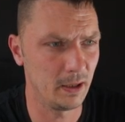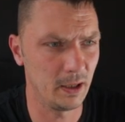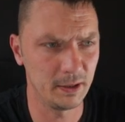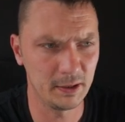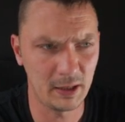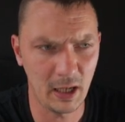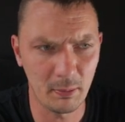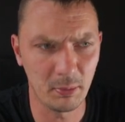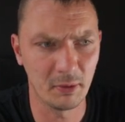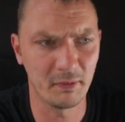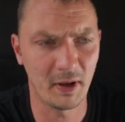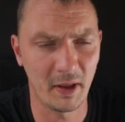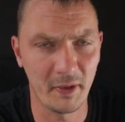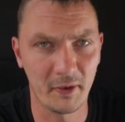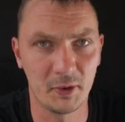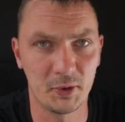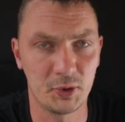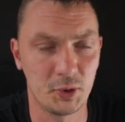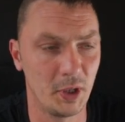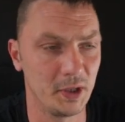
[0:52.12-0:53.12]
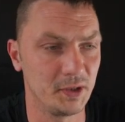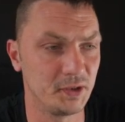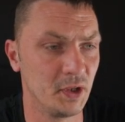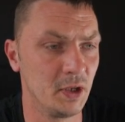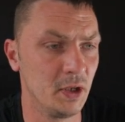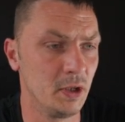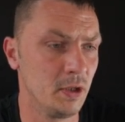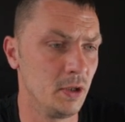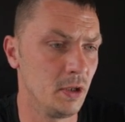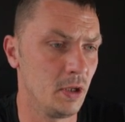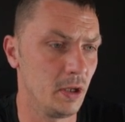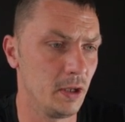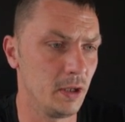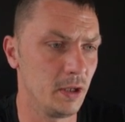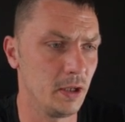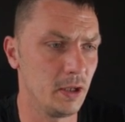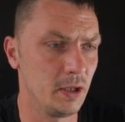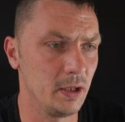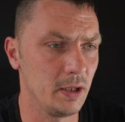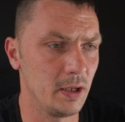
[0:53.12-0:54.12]
And a couple of other tricks.
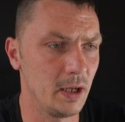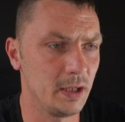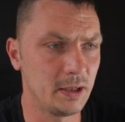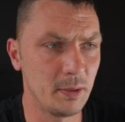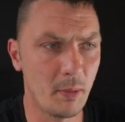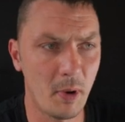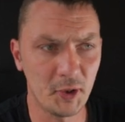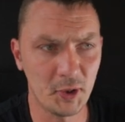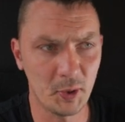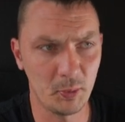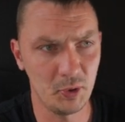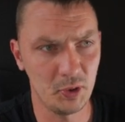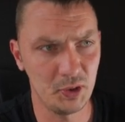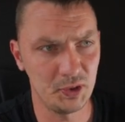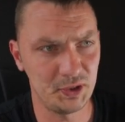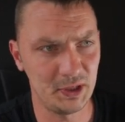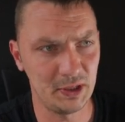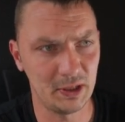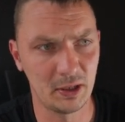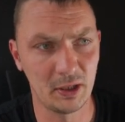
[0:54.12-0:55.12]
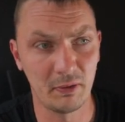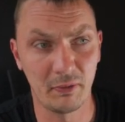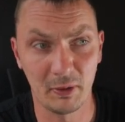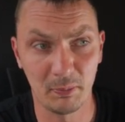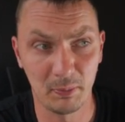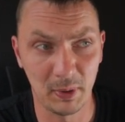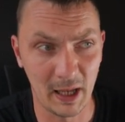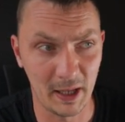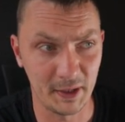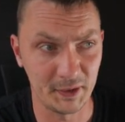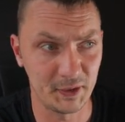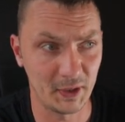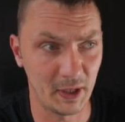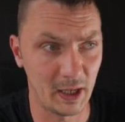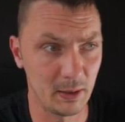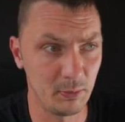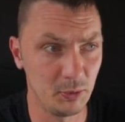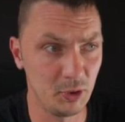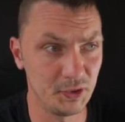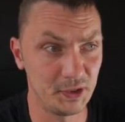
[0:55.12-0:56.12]
Uh, at the bottom you see the different plans.
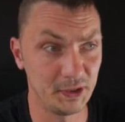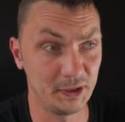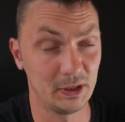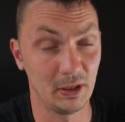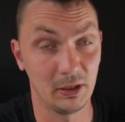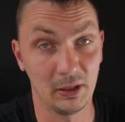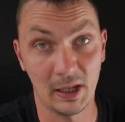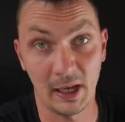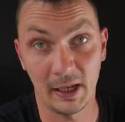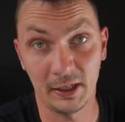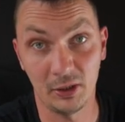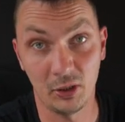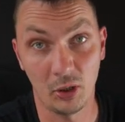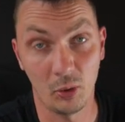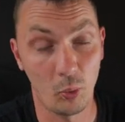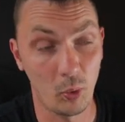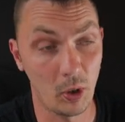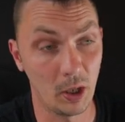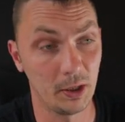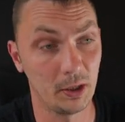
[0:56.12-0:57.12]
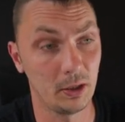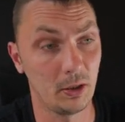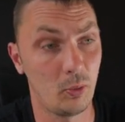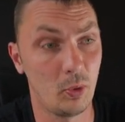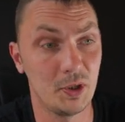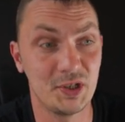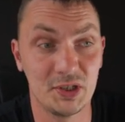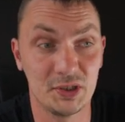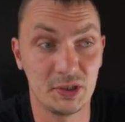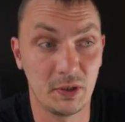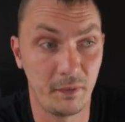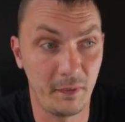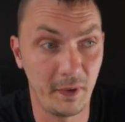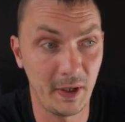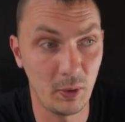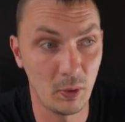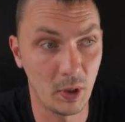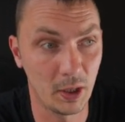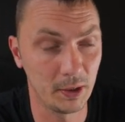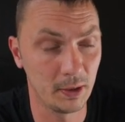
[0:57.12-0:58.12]
I'm using the light one, which is the
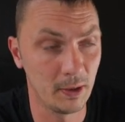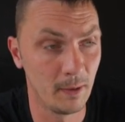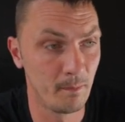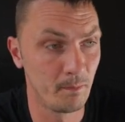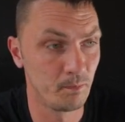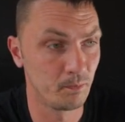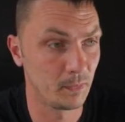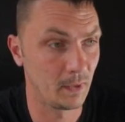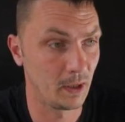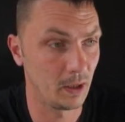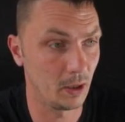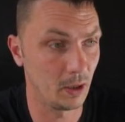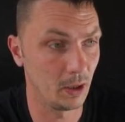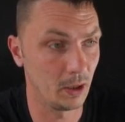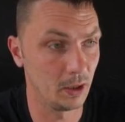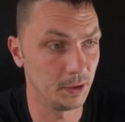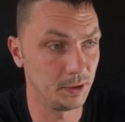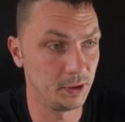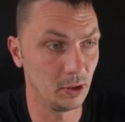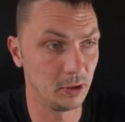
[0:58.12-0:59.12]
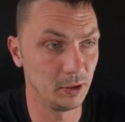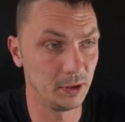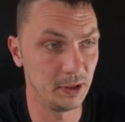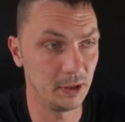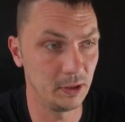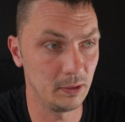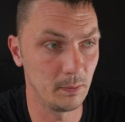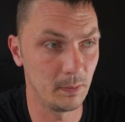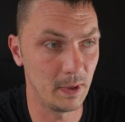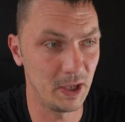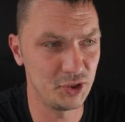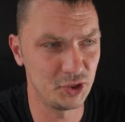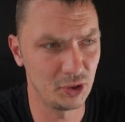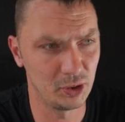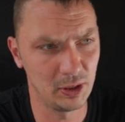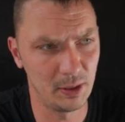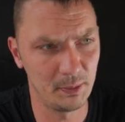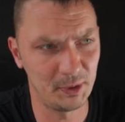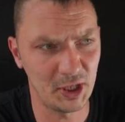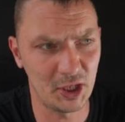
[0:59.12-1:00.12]
free one. Uh, the only major
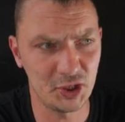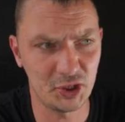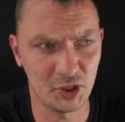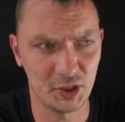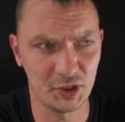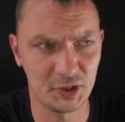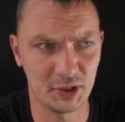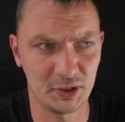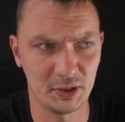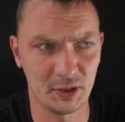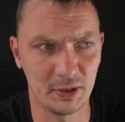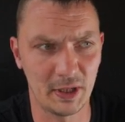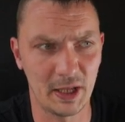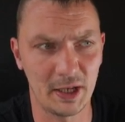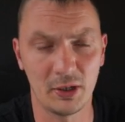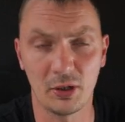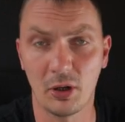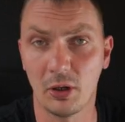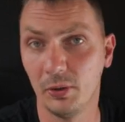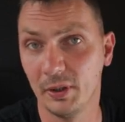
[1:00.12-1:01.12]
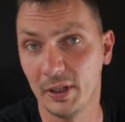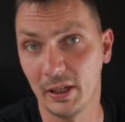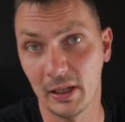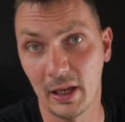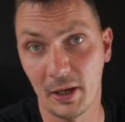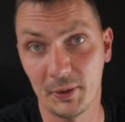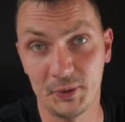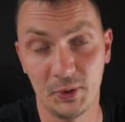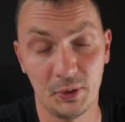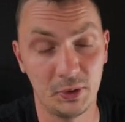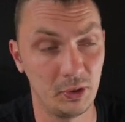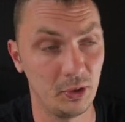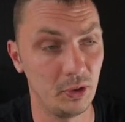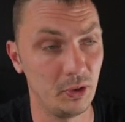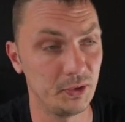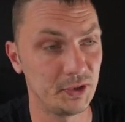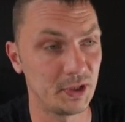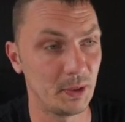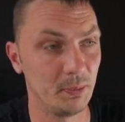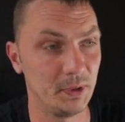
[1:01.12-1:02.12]
limitation is that it only allows you
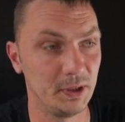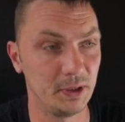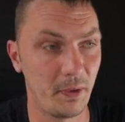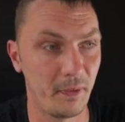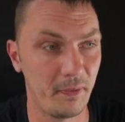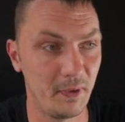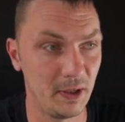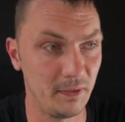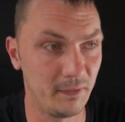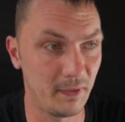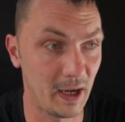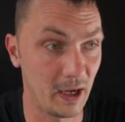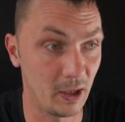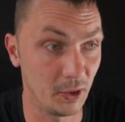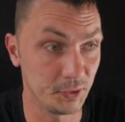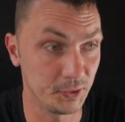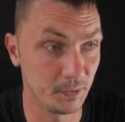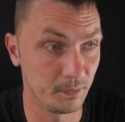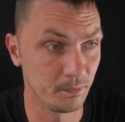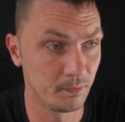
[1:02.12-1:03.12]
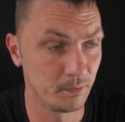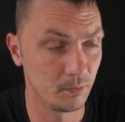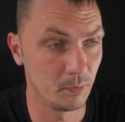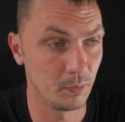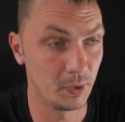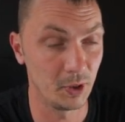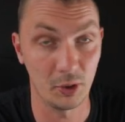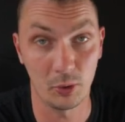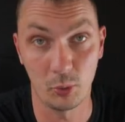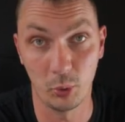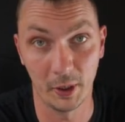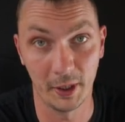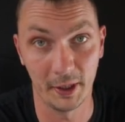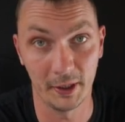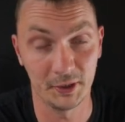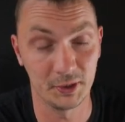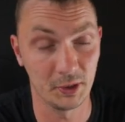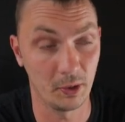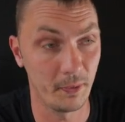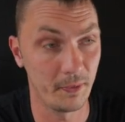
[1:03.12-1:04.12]
to submit three files per
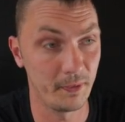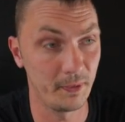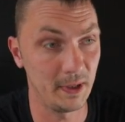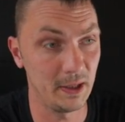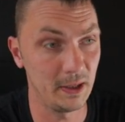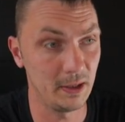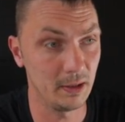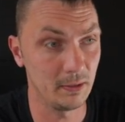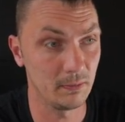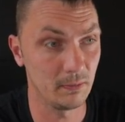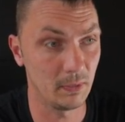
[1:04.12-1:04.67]
query. So three,